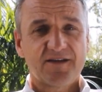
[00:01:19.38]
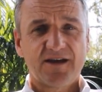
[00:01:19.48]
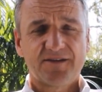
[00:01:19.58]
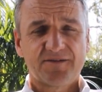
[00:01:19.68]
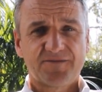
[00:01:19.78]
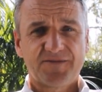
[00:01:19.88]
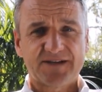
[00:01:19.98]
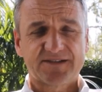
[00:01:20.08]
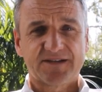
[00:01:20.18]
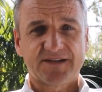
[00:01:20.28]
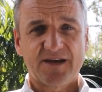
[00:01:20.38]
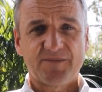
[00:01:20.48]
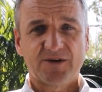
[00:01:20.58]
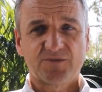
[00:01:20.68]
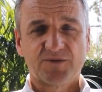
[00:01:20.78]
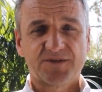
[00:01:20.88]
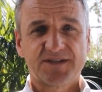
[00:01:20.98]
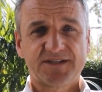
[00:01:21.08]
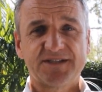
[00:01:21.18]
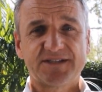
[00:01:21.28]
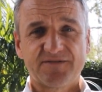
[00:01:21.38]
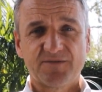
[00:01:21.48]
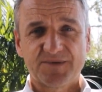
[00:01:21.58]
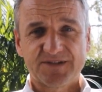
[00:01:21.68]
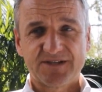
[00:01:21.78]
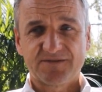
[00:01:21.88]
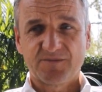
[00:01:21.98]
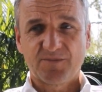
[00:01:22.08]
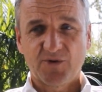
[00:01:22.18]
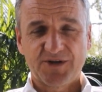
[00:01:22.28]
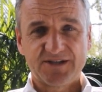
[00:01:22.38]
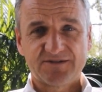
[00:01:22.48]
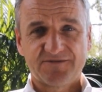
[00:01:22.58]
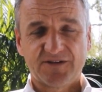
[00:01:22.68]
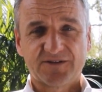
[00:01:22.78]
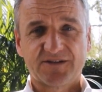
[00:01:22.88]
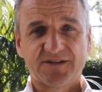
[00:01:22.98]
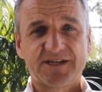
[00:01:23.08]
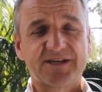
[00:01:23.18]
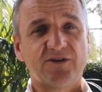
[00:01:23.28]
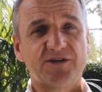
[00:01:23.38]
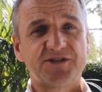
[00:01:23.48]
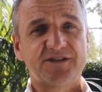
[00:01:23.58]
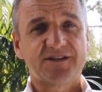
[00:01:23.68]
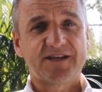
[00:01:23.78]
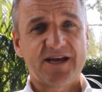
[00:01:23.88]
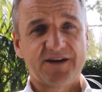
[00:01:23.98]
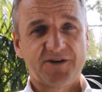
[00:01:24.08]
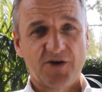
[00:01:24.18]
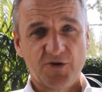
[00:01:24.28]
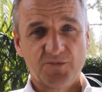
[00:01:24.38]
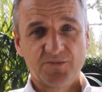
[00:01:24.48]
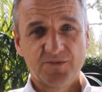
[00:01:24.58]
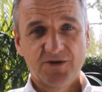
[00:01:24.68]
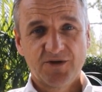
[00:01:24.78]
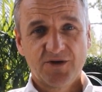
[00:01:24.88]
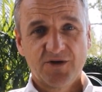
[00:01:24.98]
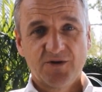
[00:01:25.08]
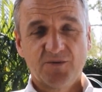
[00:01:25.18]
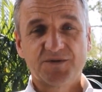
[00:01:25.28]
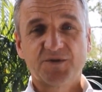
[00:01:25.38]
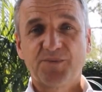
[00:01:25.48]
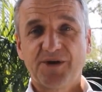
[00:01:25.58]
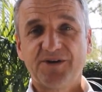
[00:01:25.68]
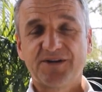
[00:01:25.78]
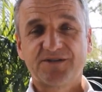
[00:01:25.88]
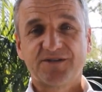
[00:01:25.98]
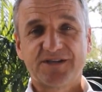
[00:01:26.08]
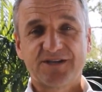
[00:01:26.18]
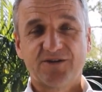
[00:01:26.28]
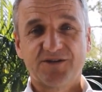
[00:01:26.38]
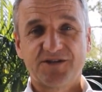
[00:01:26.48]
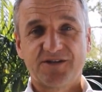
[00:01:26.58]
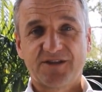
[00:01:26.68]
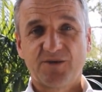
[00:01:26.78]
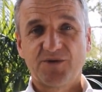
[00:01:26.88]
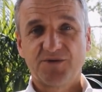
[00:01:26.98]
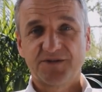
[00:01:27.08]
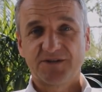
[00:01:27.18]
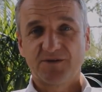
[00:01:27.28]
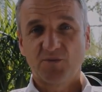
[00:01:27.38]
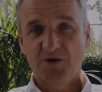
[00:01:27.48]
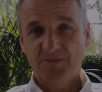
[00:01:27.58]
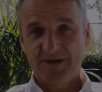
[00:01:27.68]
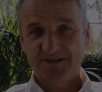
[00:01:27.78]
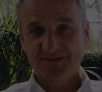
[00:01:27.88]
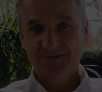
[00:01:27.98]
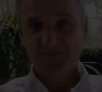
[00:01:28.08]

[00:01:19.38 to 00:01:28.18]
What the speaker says: Other facts that came out was 67% of employees felt that the technology that they had at home was superior to the technology that they were using in the workplace.